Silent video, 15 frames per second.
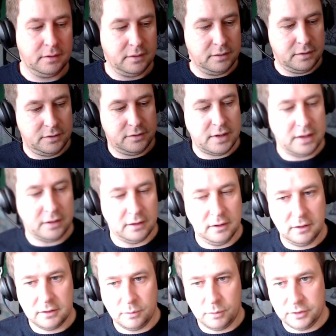Let's take a
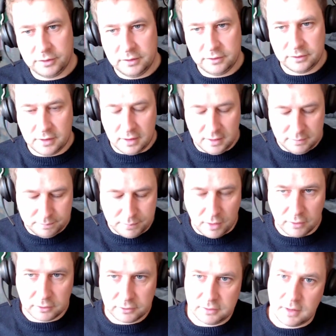look at what's inside
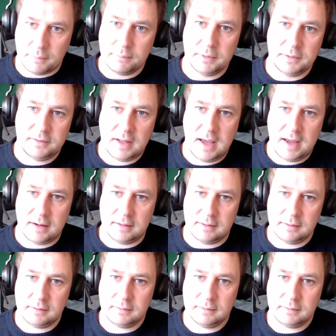box number 10.